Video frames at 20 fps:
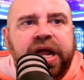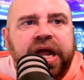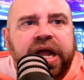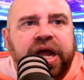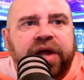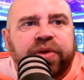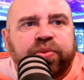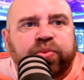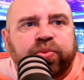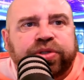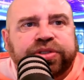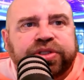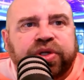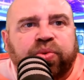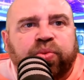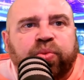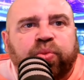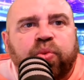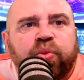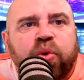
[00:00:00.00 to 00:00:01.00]
and was
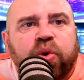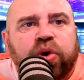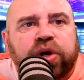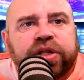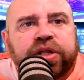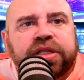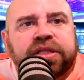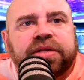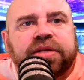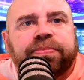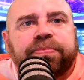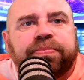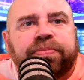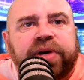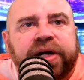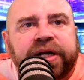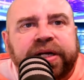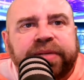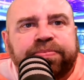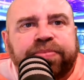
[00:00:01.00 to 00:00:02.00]
awarded the
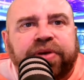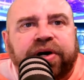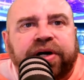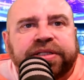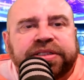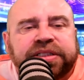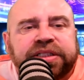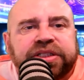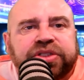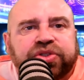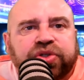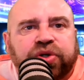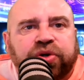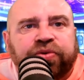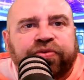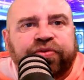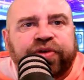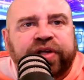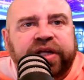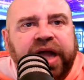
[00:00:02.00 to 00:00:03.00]
Mike Bossy
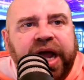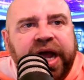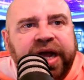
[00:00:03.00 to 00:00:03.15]
Trophy